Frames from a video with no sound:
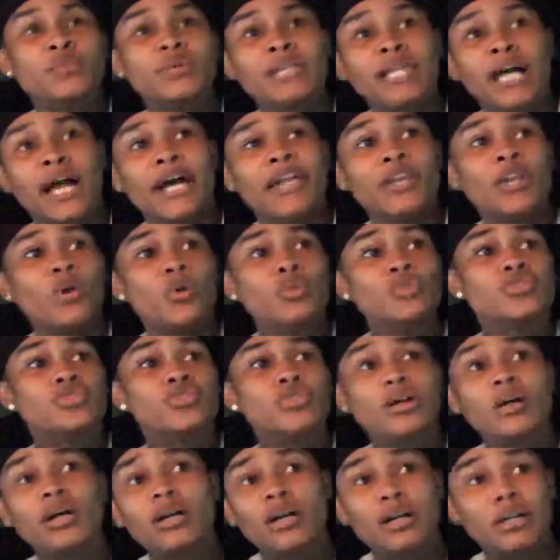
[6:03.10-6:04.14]
relying on
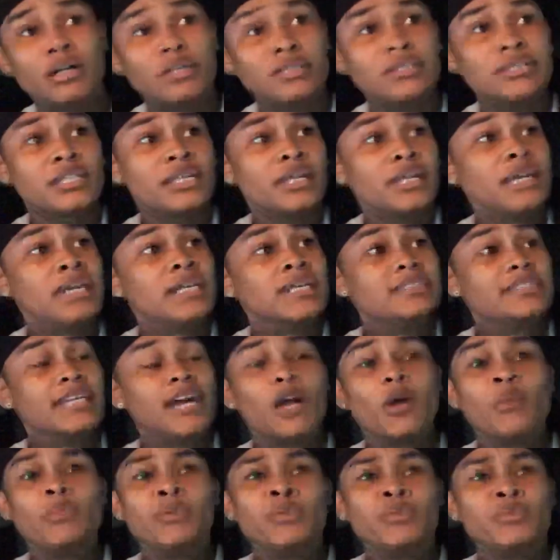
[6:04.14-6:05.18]
drugs to
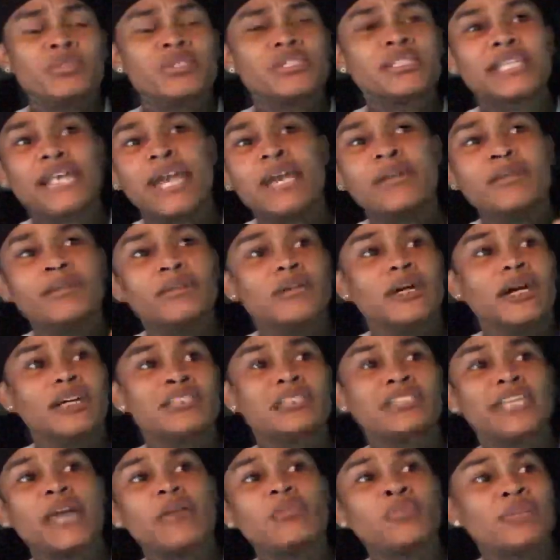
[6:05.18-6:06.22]
help you escape
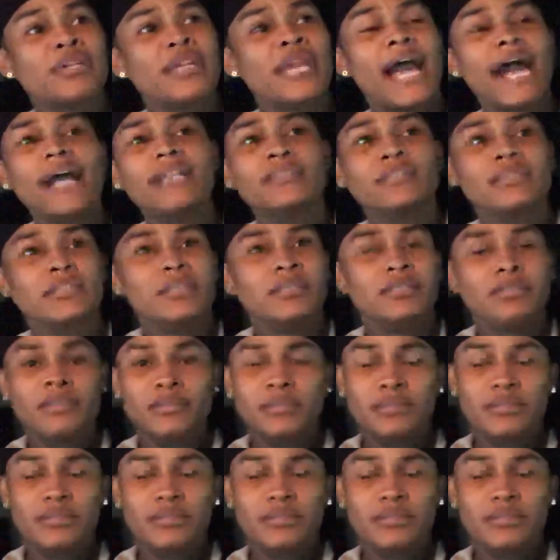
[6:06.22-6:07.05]
reality?